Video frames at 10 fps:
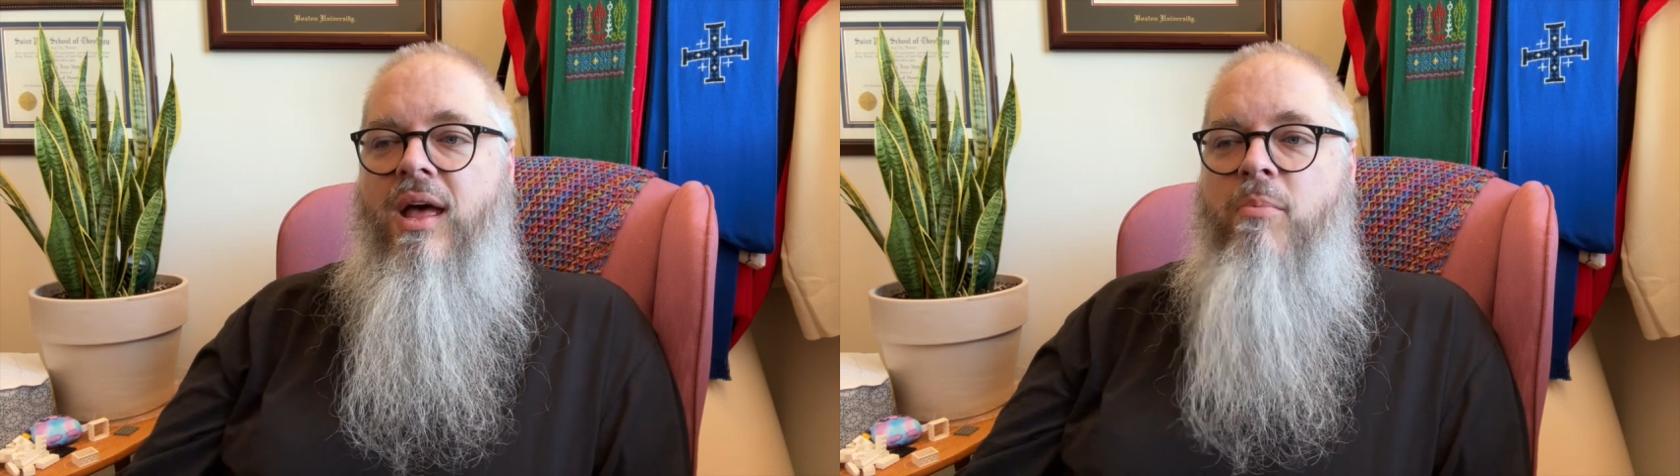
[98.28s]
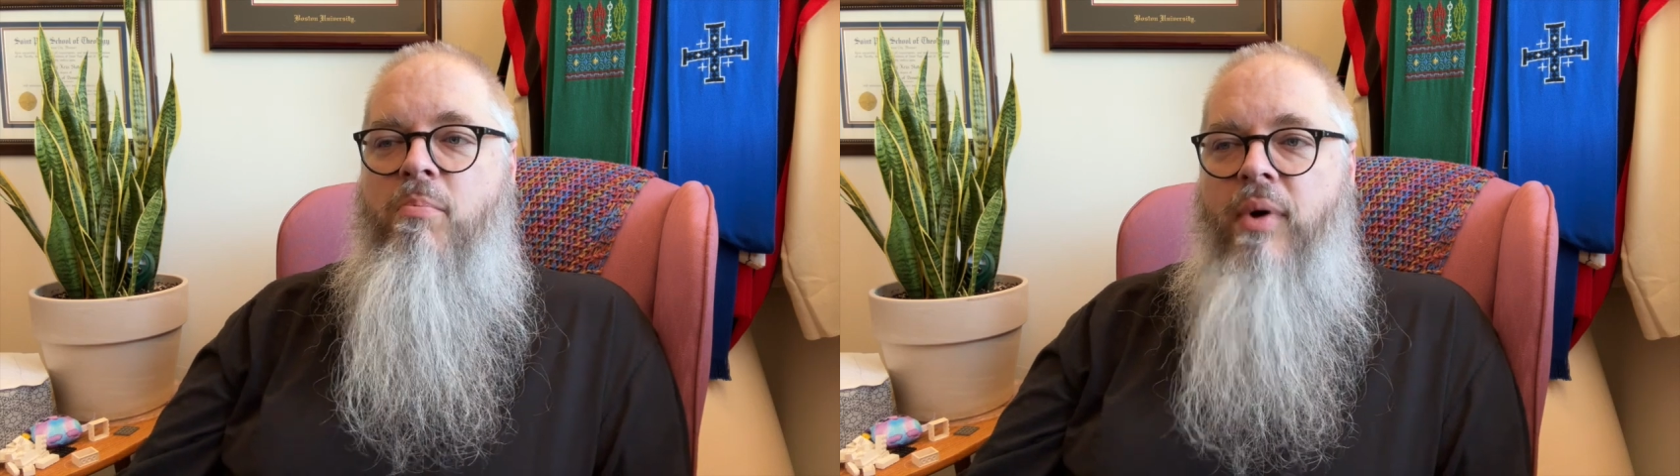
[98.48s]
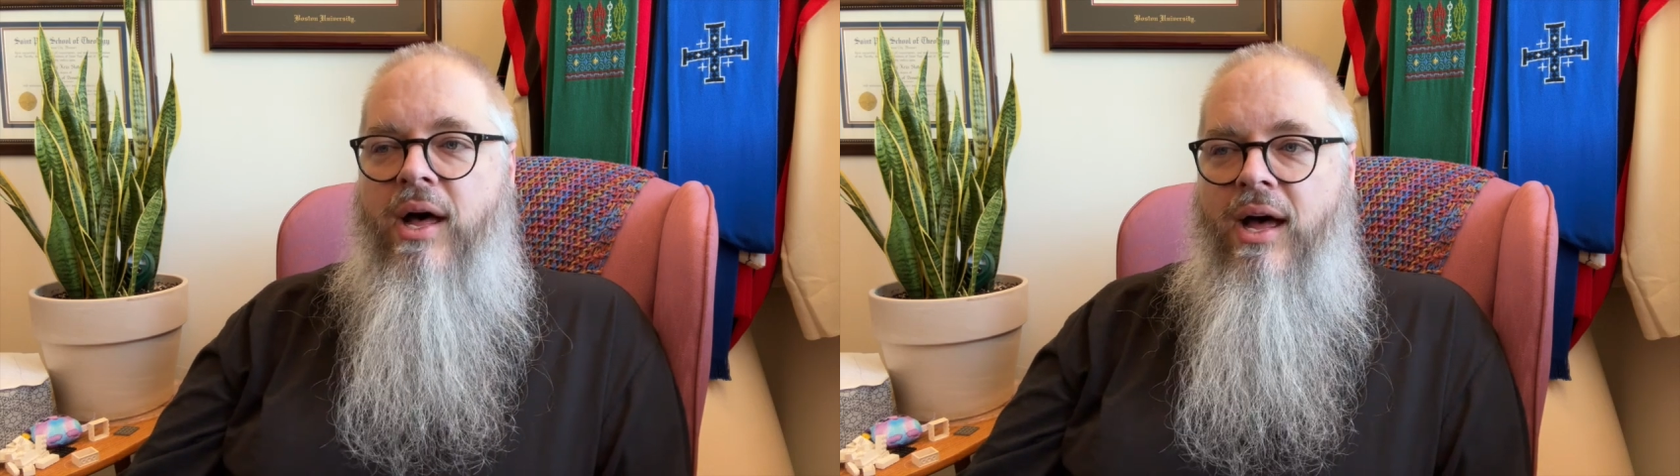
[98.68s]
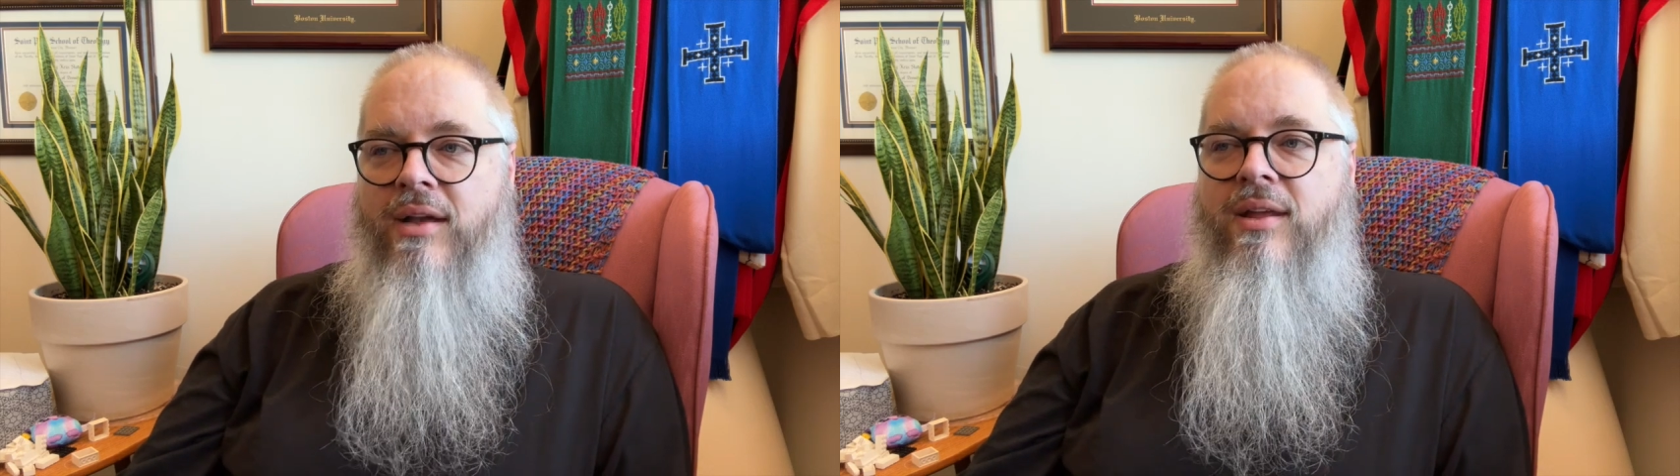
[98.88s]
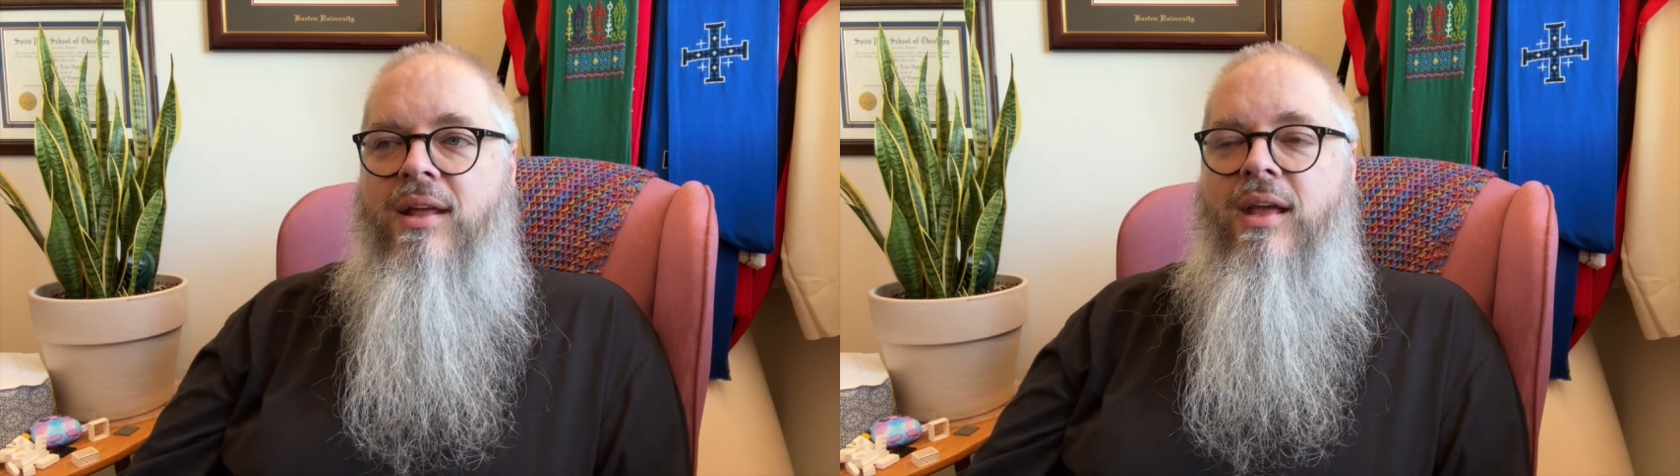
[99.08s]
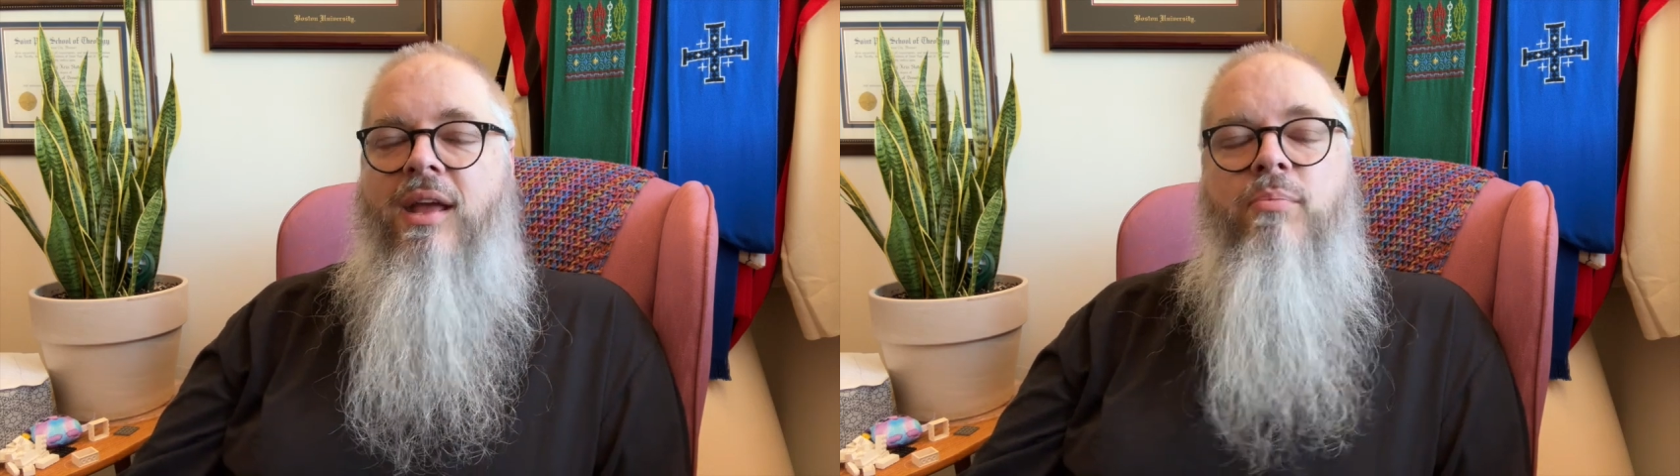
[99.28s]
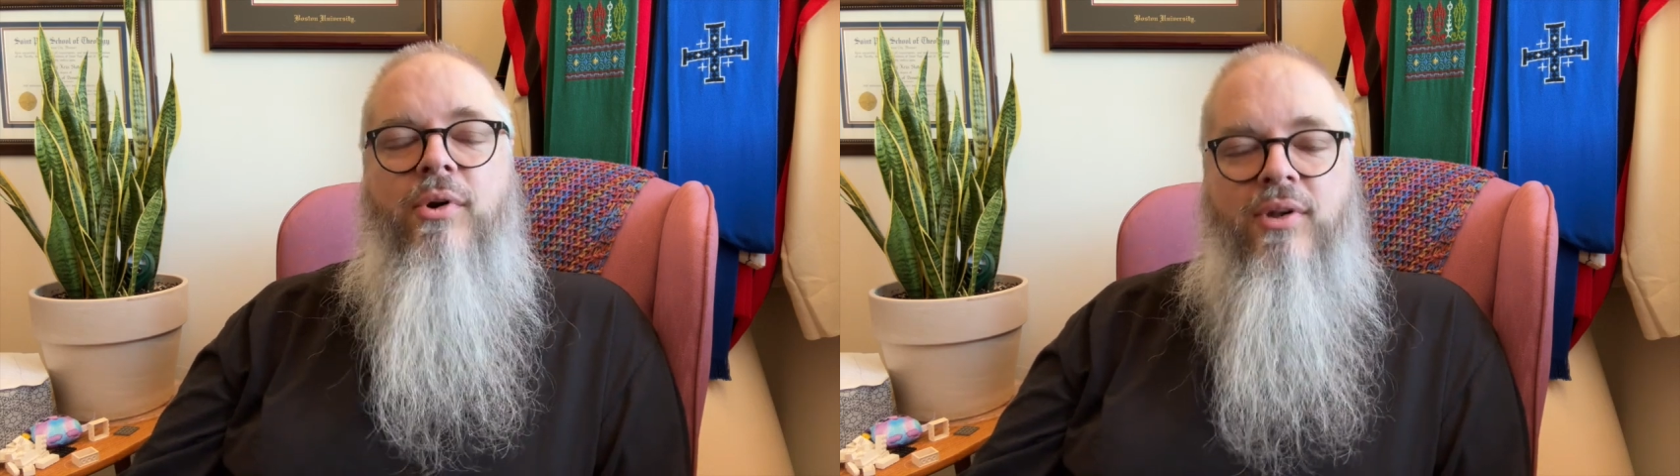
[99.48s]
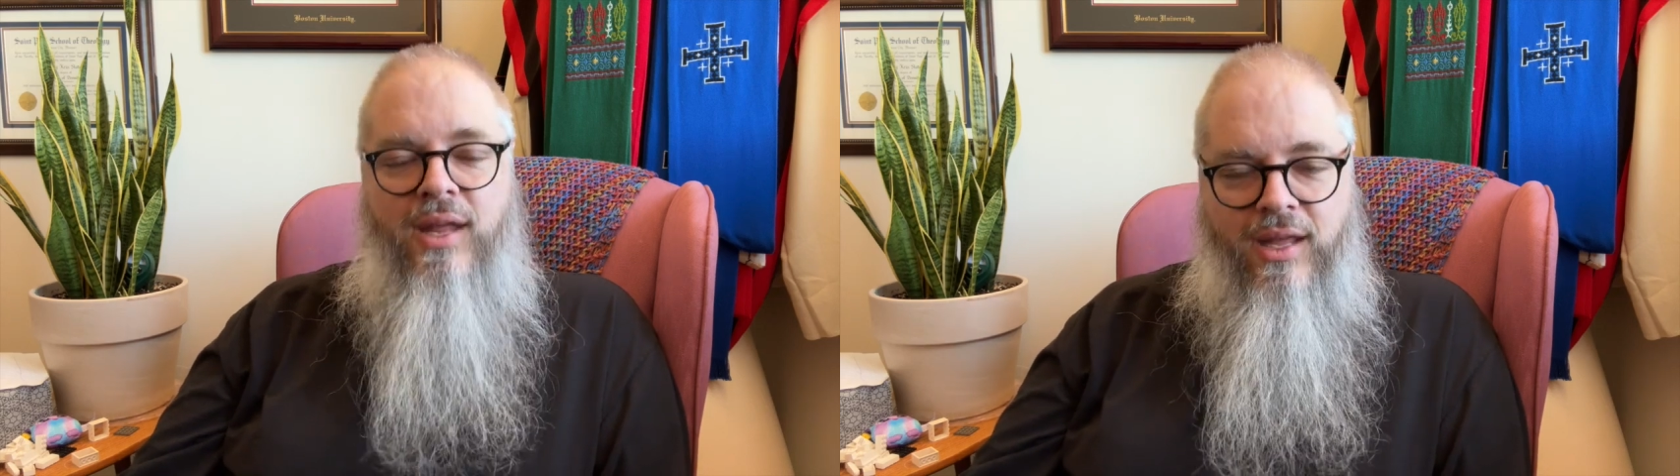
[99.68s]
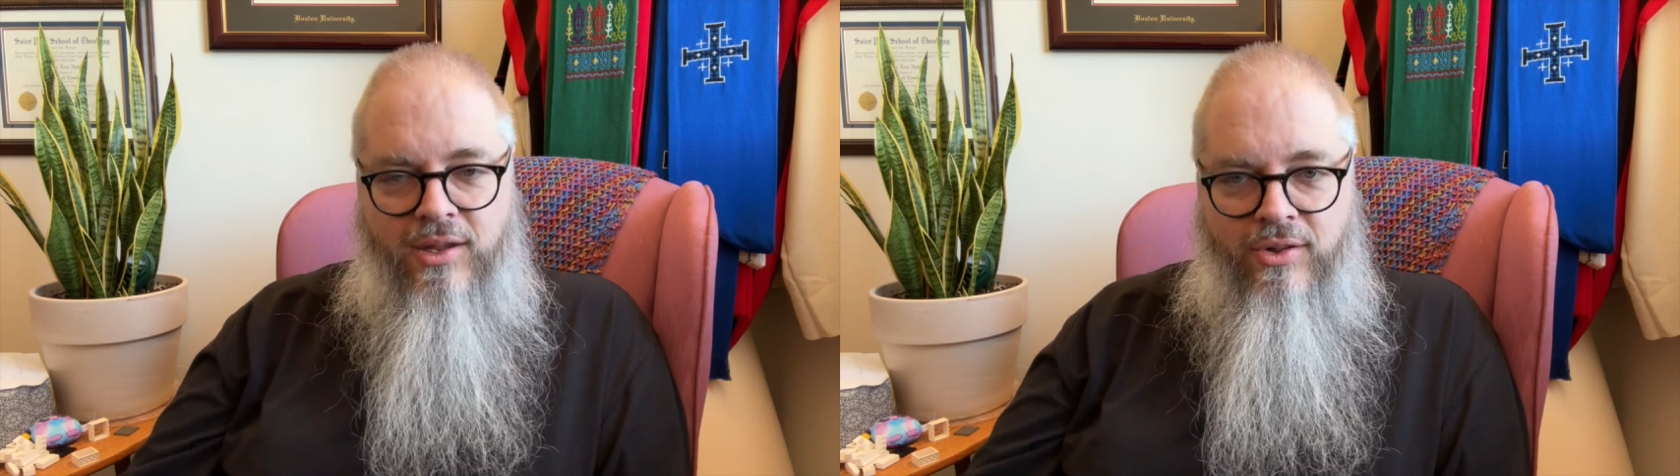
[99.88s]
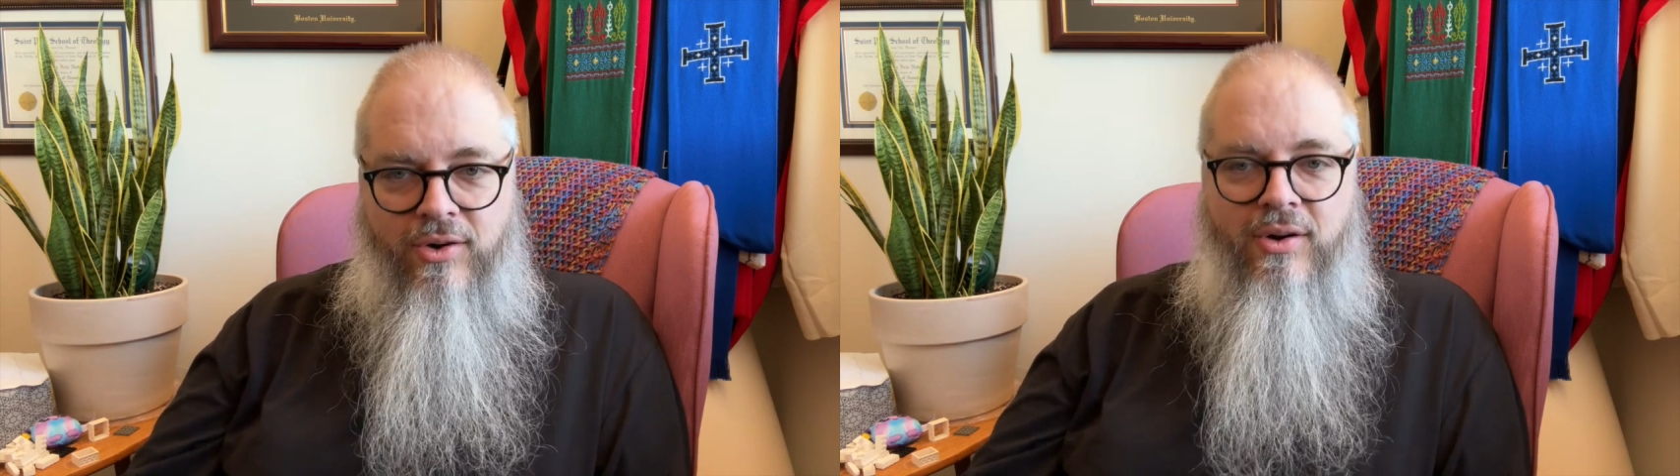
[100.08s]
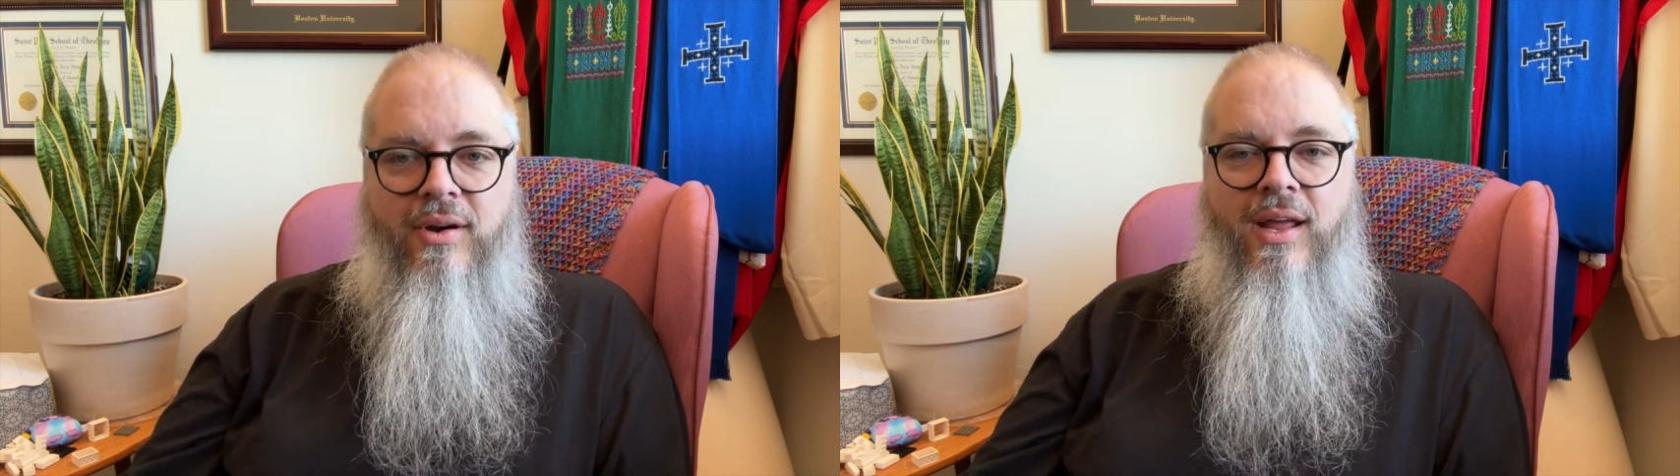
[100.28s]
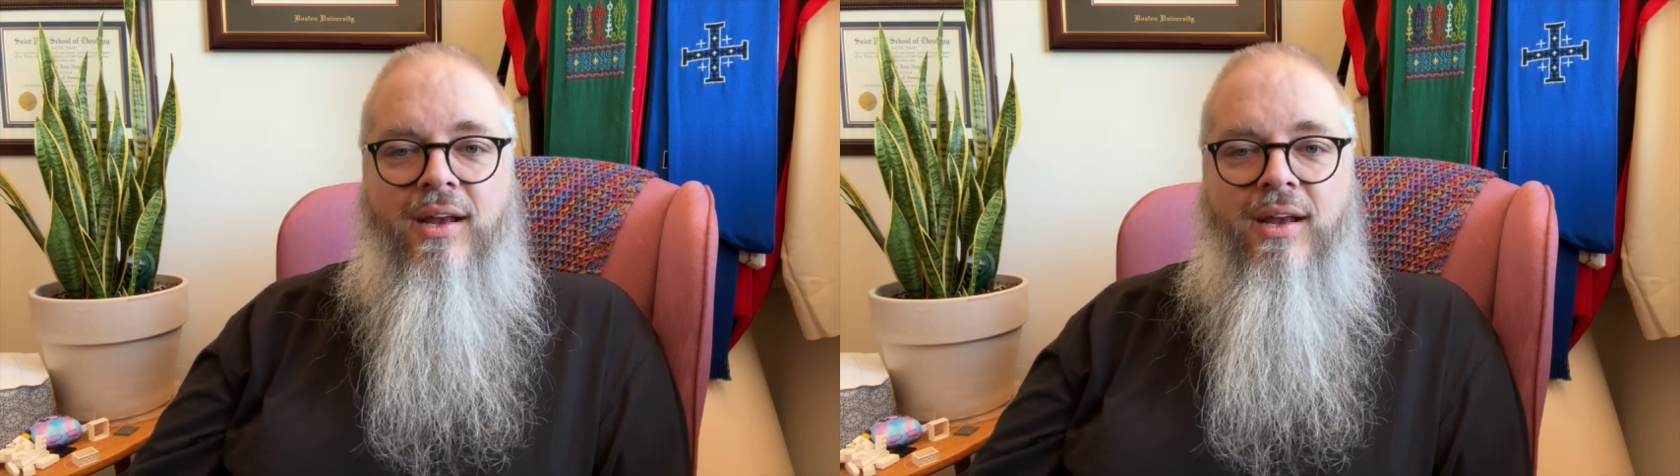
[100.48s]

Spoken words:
But in particular,